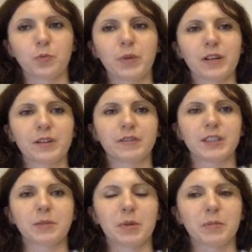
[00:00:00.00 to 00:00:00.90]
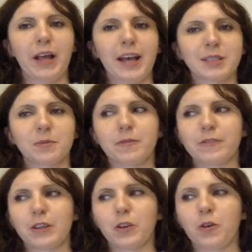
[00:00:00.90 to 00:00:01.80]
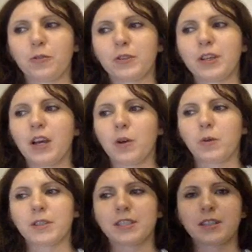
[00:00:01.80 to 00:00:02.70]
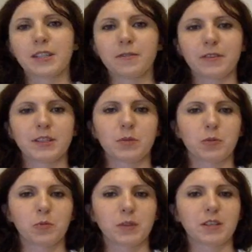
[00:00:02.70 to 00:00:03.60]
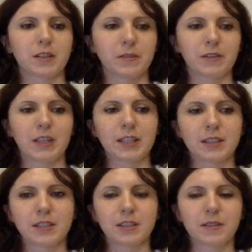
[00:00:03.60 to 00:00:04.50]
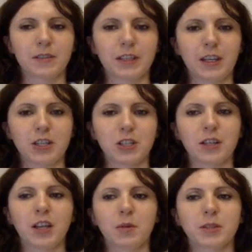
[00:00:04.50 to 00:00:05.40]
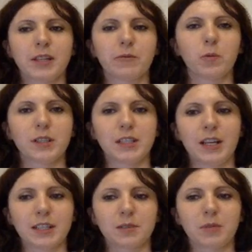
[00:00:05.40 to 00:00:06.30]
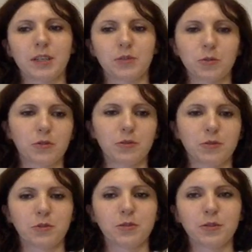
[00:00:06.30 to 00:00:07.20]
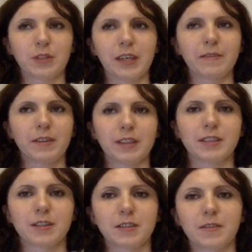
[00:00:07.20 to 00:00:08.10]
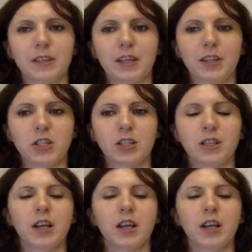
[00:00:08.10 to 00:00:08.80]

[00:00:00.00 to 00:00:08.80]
really people ask me very often: what's the difference between certificate and certification? Because everyone's asked me, do you give any certification?